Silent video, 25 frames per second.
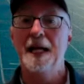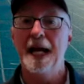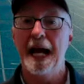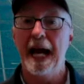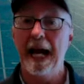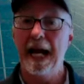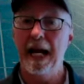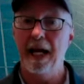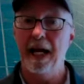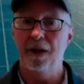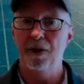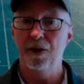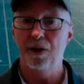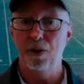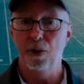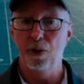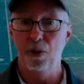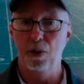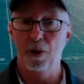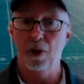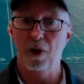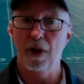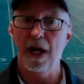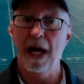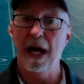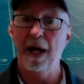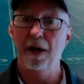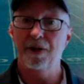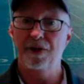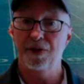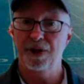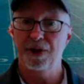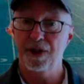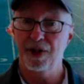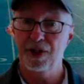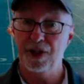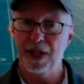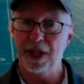And you'll learn how to
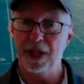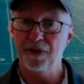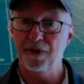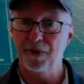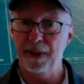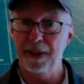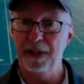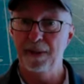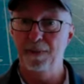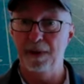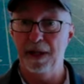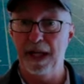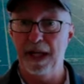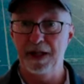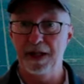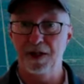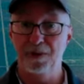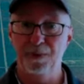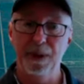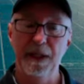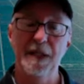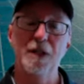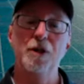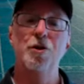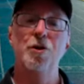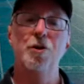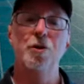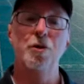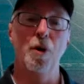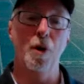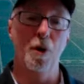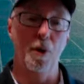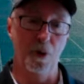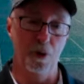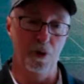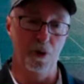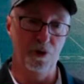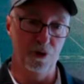successfully apply speed to your
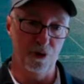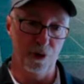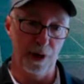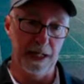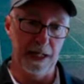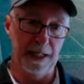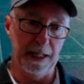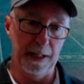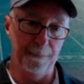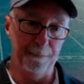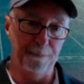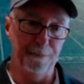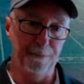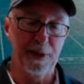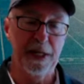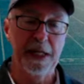own training.